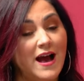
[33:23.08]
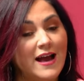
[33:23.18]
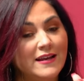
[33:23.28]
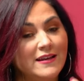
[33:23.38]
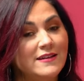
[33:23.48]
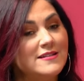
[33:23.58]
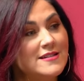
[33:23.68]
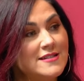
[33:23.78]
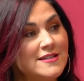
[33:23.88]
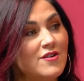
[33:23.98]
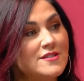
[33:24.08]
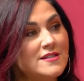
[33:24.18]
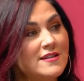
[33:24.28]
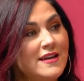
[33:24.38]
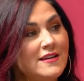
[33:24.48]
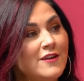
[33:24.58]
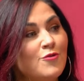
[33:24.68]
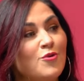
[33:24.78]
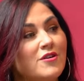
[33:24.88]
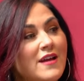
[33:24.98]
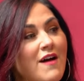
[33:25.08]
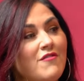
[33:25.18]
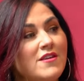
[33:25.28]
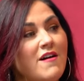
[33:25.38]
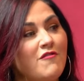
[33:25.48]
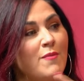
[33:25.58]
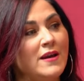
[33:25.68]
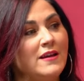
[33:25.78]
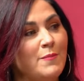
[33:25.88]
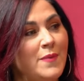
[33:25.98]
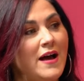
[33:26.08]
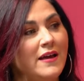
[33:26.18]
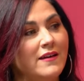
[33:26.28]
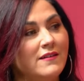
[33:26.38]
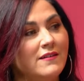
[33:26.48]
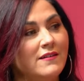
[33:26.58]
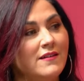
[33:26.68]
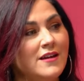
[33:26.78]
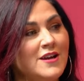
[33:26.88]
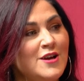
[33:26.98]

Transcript: I needed to sell Slate in order to have enough money to buy it. Mm.